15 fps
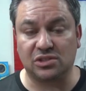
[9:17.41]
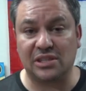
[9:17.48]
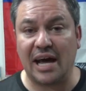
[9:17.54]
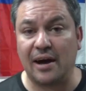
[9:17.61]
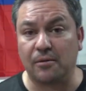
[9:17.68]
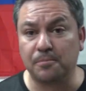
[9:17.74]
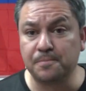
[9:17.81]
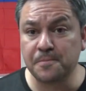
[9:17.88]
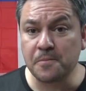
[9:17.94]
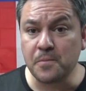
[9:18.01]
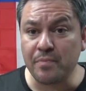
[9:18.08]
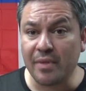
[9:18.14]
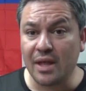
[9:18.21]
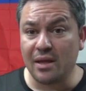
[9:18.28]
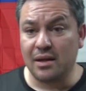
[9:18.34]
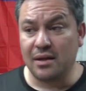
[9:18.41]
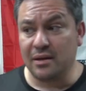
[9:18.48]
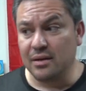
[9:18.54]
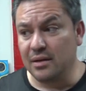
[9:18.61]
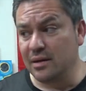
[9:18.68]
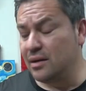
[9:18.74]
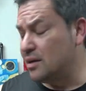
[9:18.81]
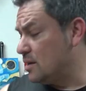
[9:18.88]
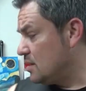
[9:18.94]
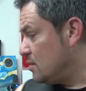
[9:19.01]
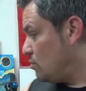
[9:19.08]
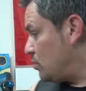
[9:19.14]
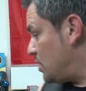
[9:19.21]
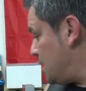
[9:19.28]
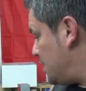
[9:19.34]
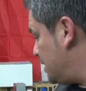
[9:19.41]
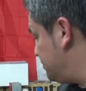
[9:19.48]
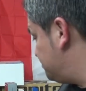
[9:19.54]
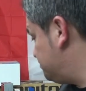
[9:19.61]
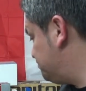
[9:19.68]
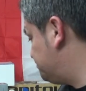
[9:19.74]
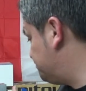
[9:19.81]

Now, what I,